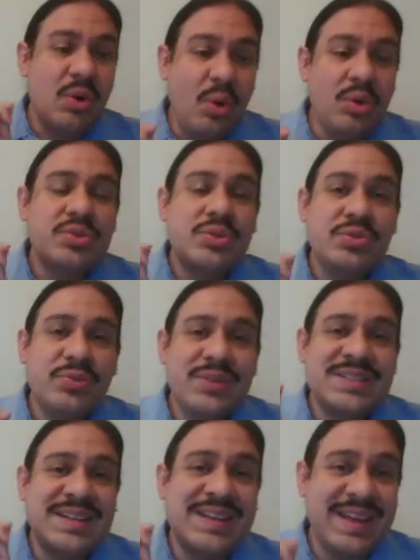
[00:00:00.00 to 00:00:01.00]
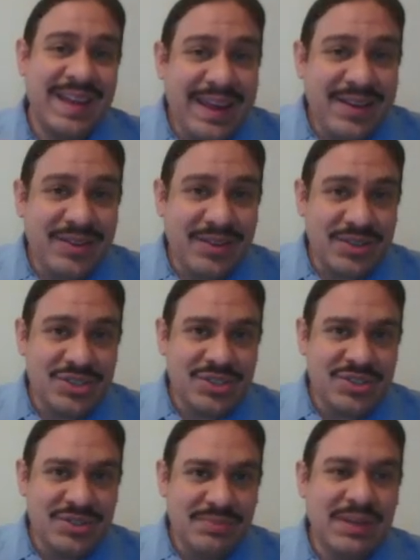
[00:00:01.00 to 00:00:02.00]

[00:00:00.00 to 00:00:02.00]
also do this in English,